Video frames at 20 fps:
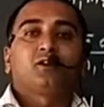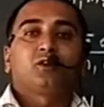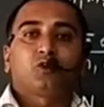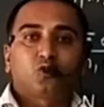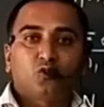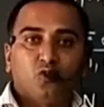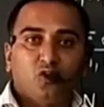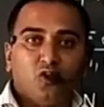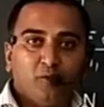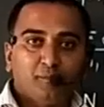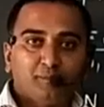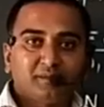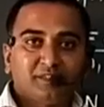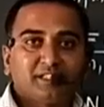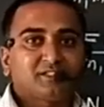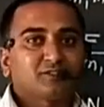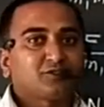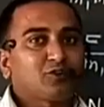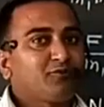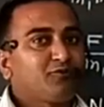two
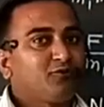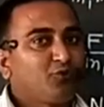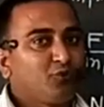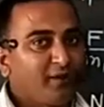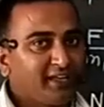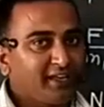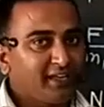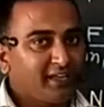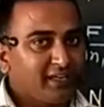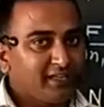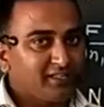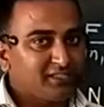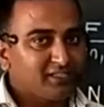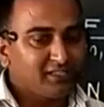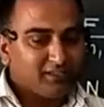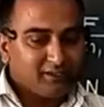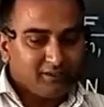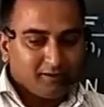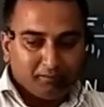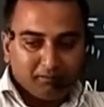objects of 1
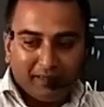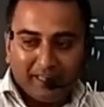kg.